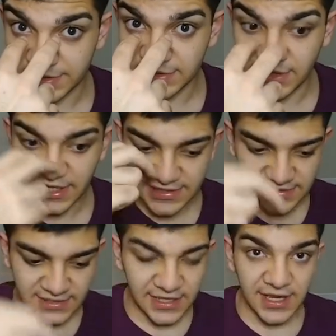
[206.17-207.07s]
your eyes,
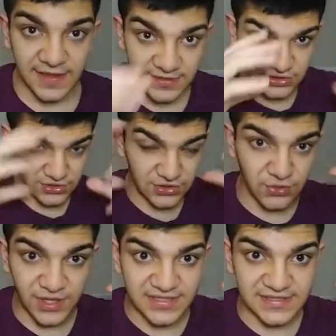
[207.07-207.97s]
and it just
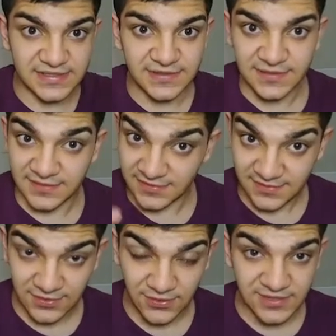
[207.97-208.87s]
creates
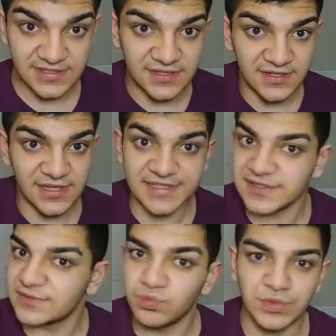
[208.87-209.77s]
creates the sunglasses.
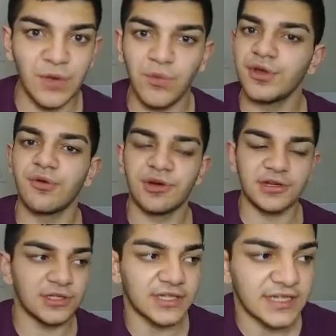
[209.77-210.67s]
They won't know where you're
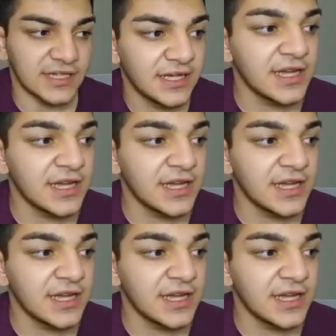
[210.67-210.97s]
looking.